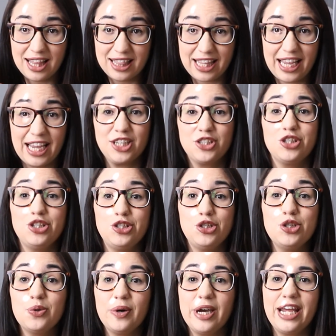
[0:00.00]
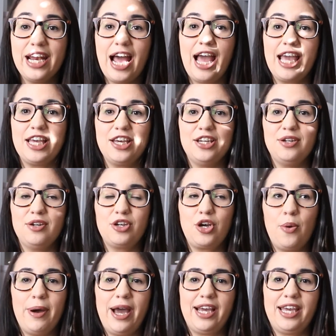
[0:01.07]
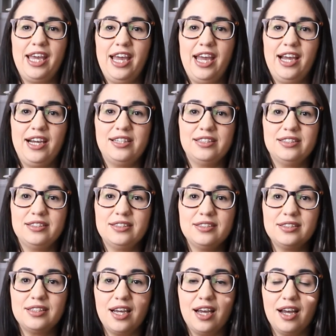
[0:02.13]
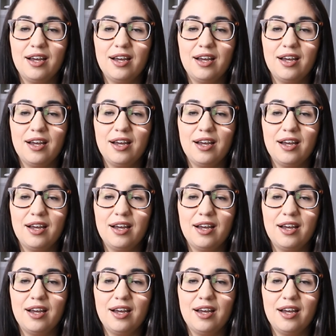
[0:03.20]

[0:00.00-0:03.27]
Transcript: like actually do it, I could go back and